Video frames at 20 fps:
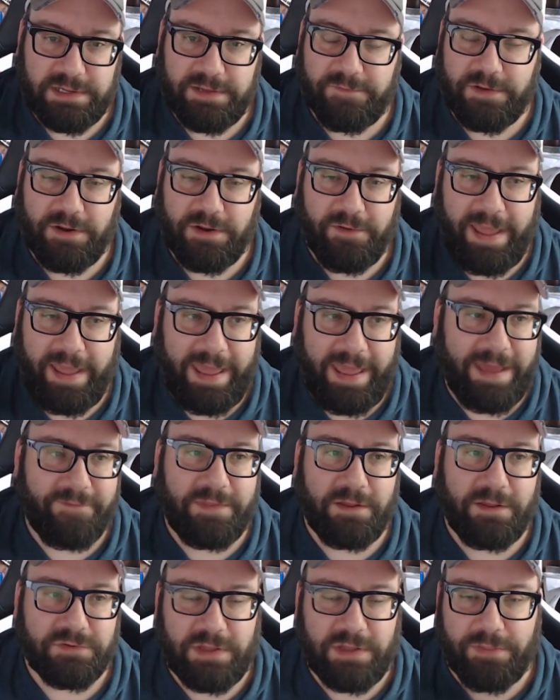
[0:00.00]
If you don't have
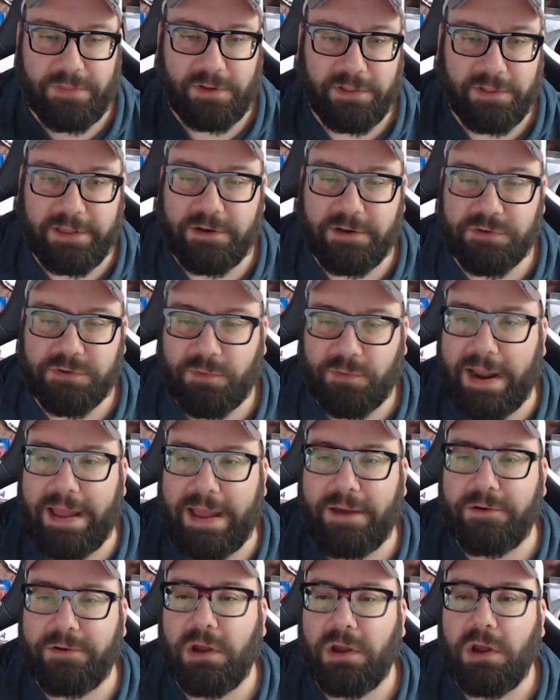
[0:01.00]
those other cleaners
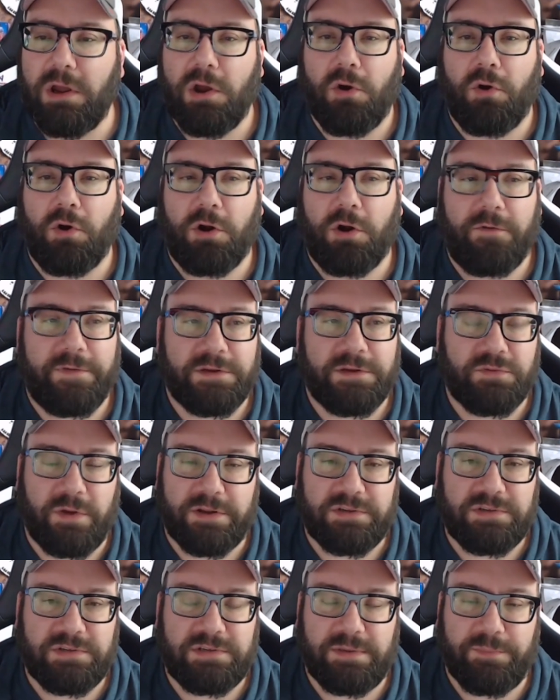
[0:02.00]
around, or if you just
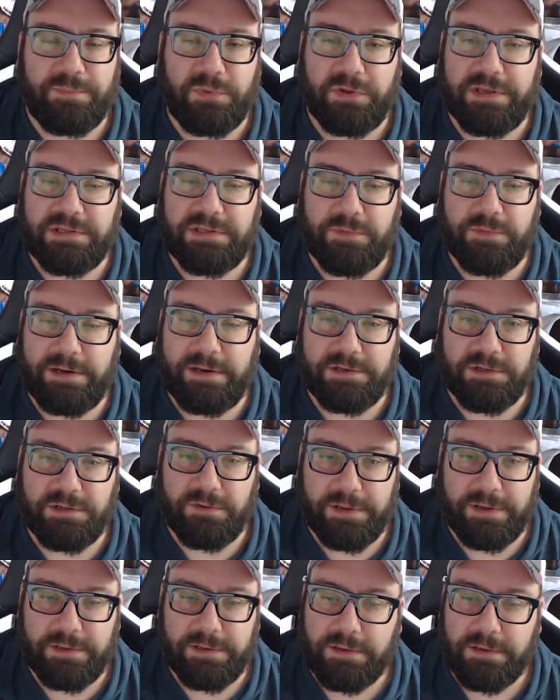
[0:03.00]
want a simple, easy way to
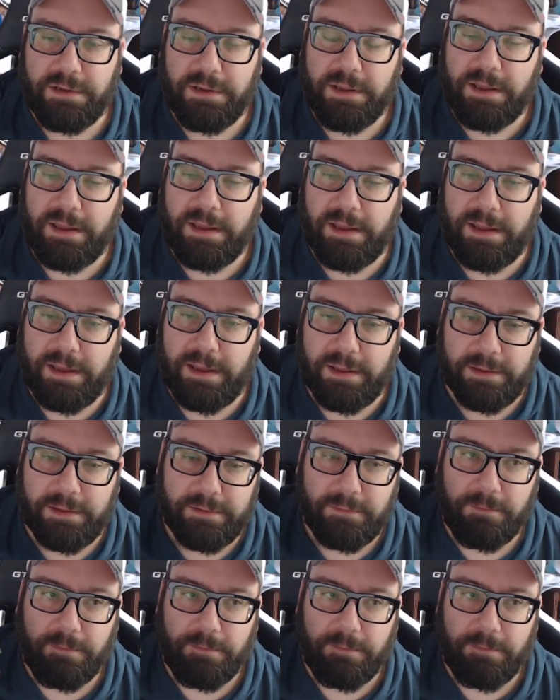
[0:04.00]
do it, I